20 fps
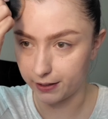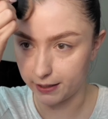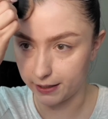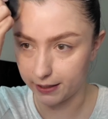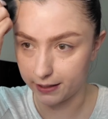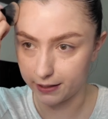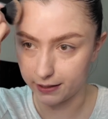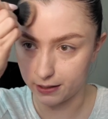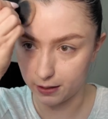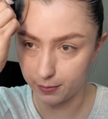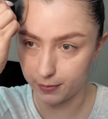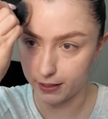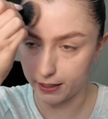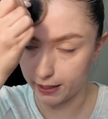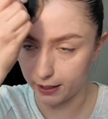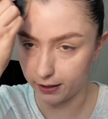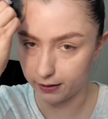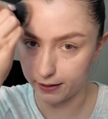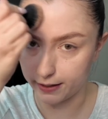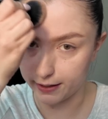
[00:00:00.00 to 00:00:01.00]
blending it into my
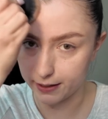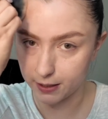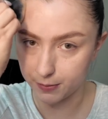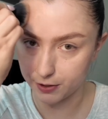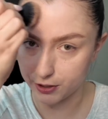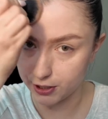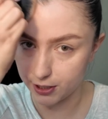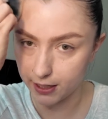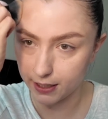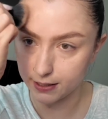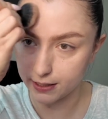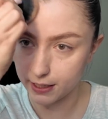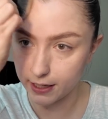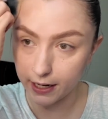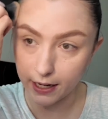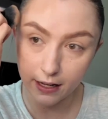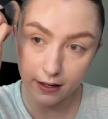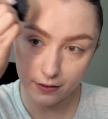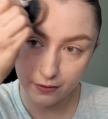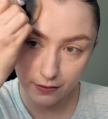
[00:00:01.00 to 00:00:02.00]
hairline, especially because
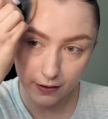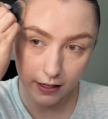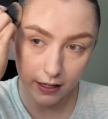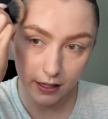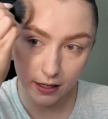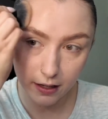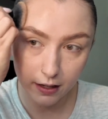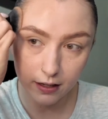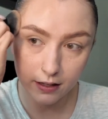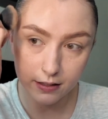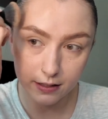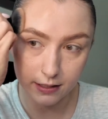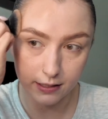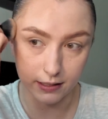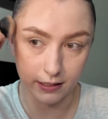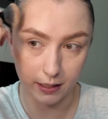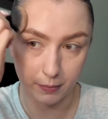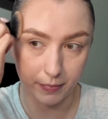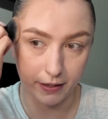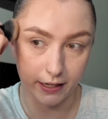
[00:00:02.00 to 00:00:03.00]
I have a
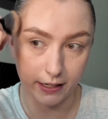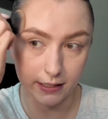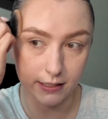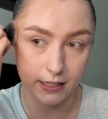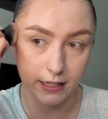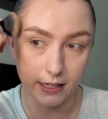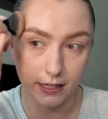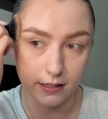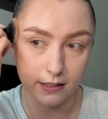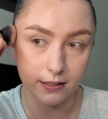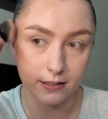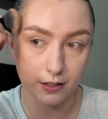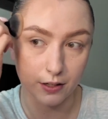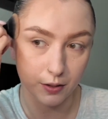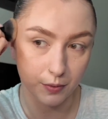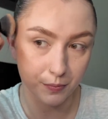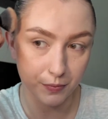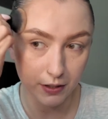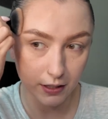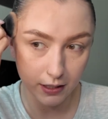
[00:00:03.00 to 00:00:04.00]
slick back today.
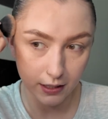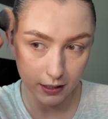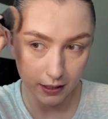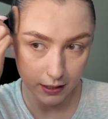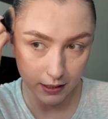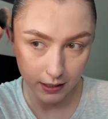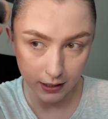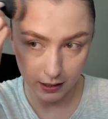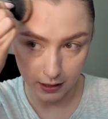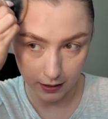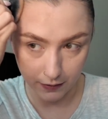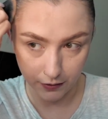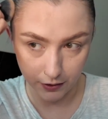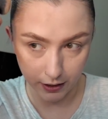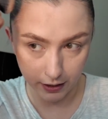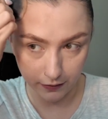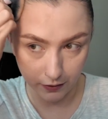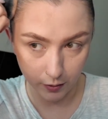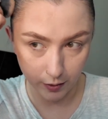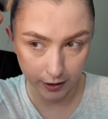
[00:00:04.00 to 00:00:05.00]
So if
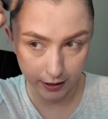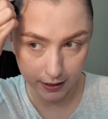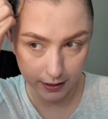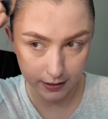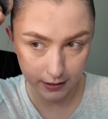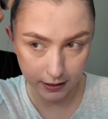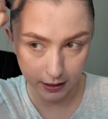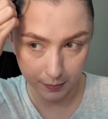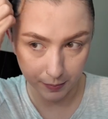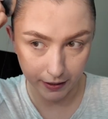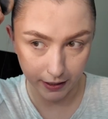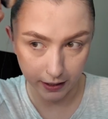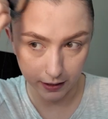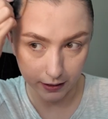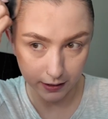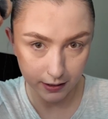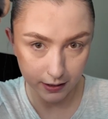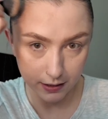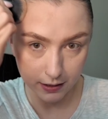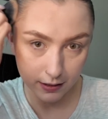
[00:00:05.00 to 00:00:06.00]
you're ever wearing a slick
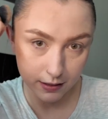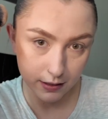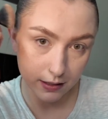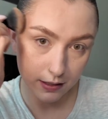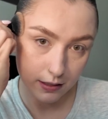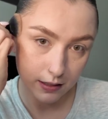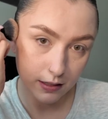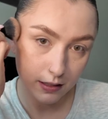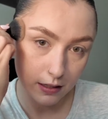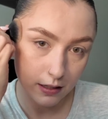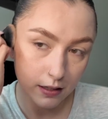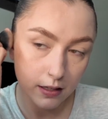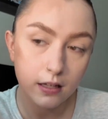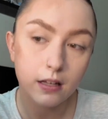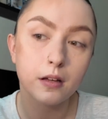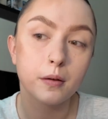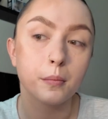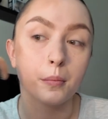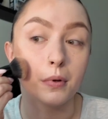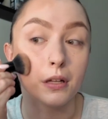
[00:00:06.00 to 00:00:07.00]
back,
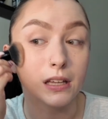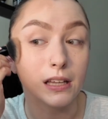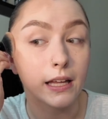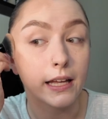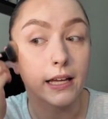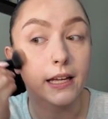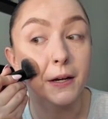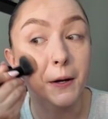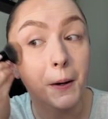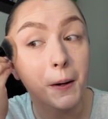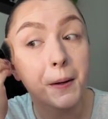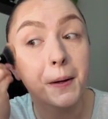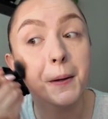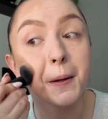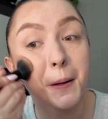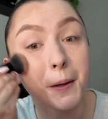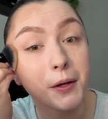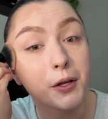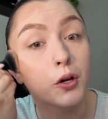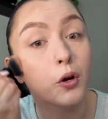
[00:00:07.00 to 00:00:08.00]
blend
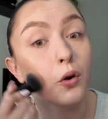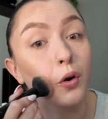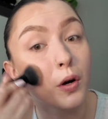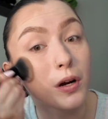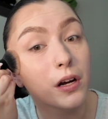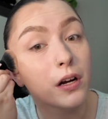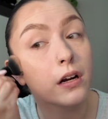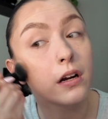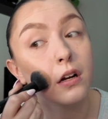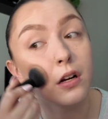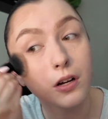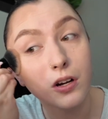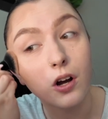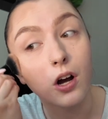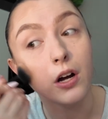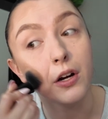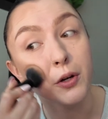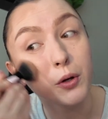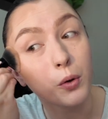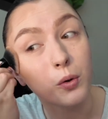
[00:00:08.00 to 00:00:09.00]
your
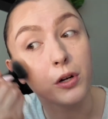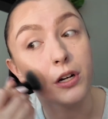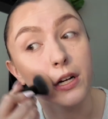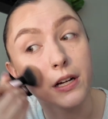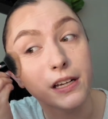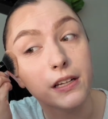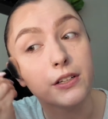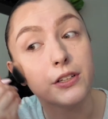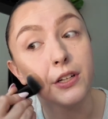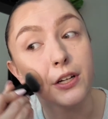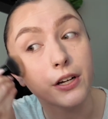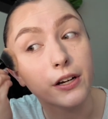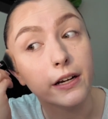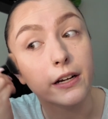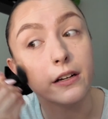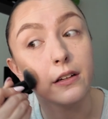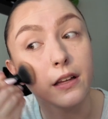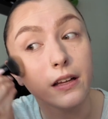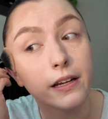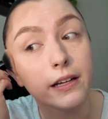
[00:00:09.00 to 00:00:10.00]
contour into your
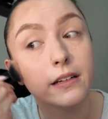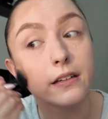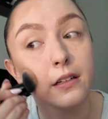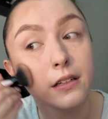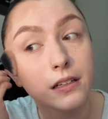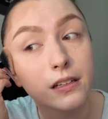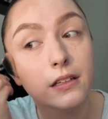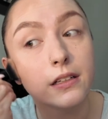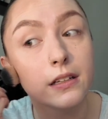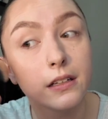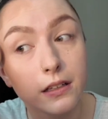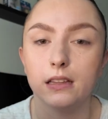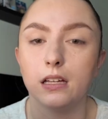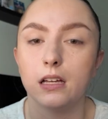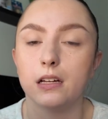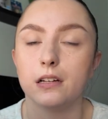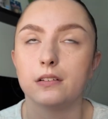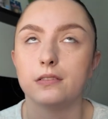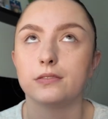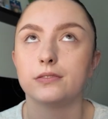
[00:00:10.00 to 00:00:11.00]
hairline. I
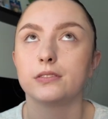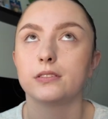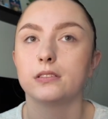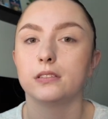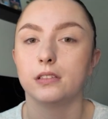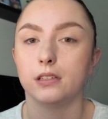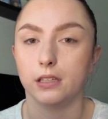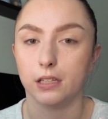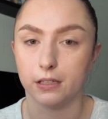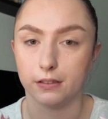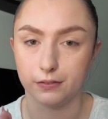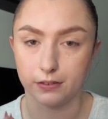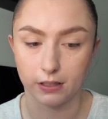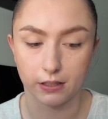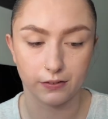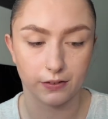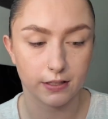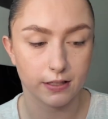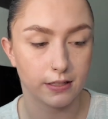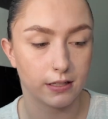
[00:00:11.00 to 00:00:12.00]
love, love,
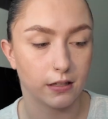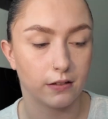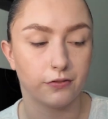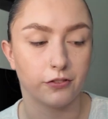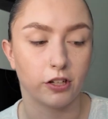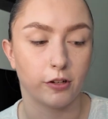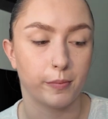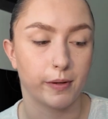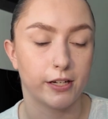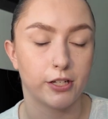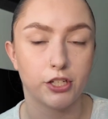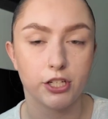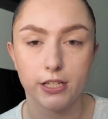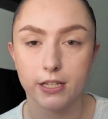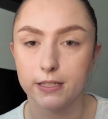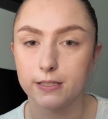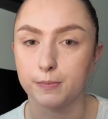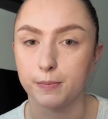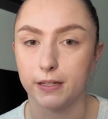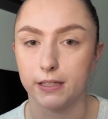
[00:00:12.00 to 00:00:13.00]
love this stuff for my
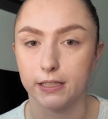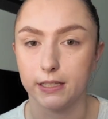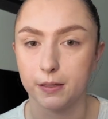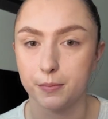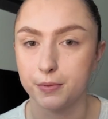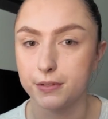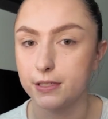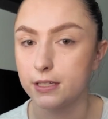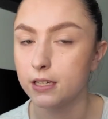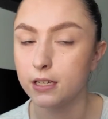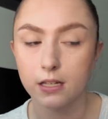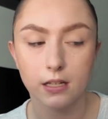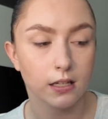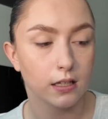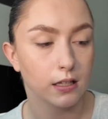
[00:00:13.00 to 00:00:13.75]
cheeks, my lips,